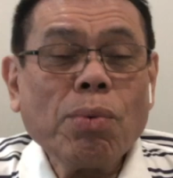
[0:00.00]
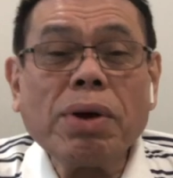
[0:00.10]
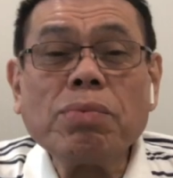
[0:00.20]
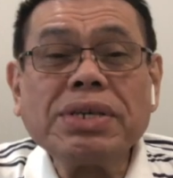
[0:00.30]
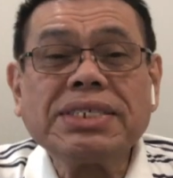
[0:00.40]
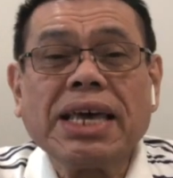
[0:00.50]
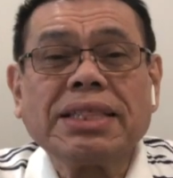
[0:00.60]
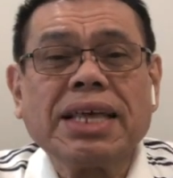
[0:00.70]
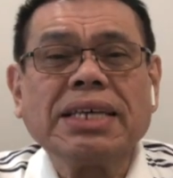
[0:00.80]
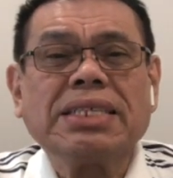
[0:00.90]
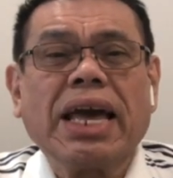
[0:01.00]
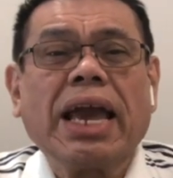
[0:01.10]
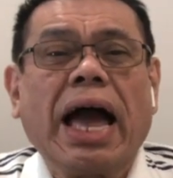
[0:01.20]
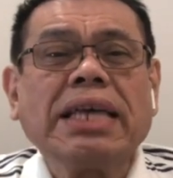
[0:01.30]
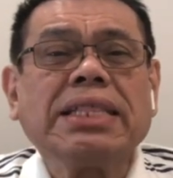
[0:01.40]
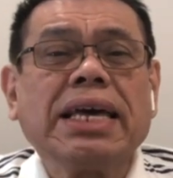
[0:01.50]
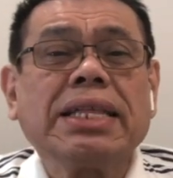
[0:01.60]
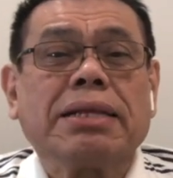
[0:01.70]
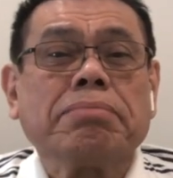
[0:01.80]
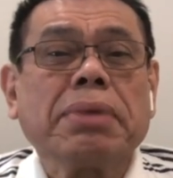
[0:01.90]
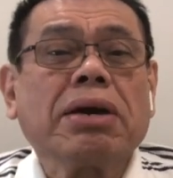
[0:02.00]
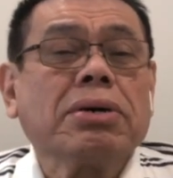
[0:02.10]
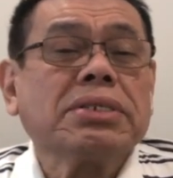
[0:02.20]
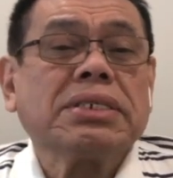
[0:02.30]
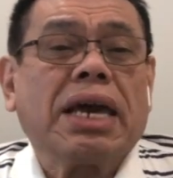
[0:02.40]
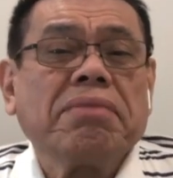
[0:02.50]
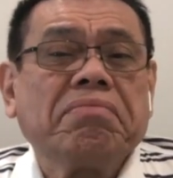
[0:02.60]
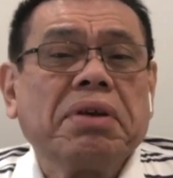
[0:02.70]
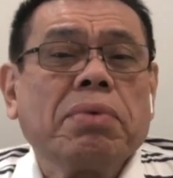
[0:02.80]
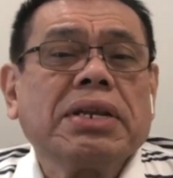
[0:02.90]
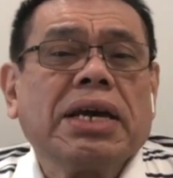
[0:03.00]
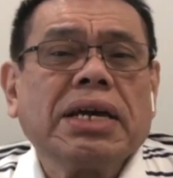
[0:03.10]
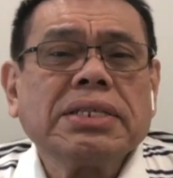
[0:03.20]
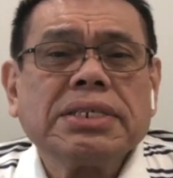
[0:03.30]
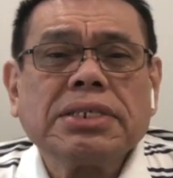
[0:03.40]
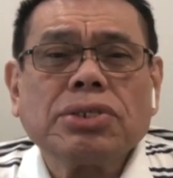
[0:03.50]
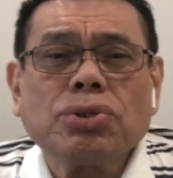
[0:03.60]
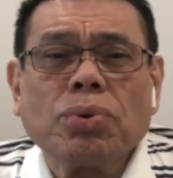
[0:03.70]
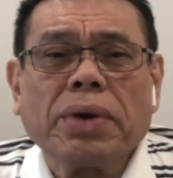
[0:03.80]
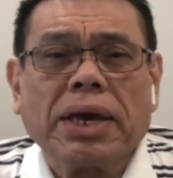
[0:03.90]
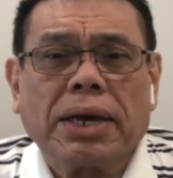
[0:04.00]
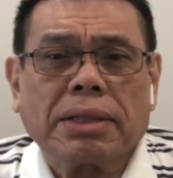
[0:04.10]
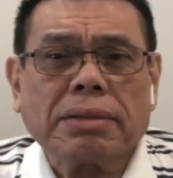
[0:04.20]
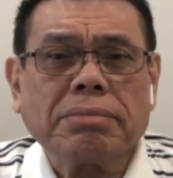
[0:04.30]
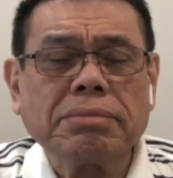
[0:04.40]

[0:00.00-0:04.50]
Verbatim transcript: When we say things like, I did it because everyone else is doing it.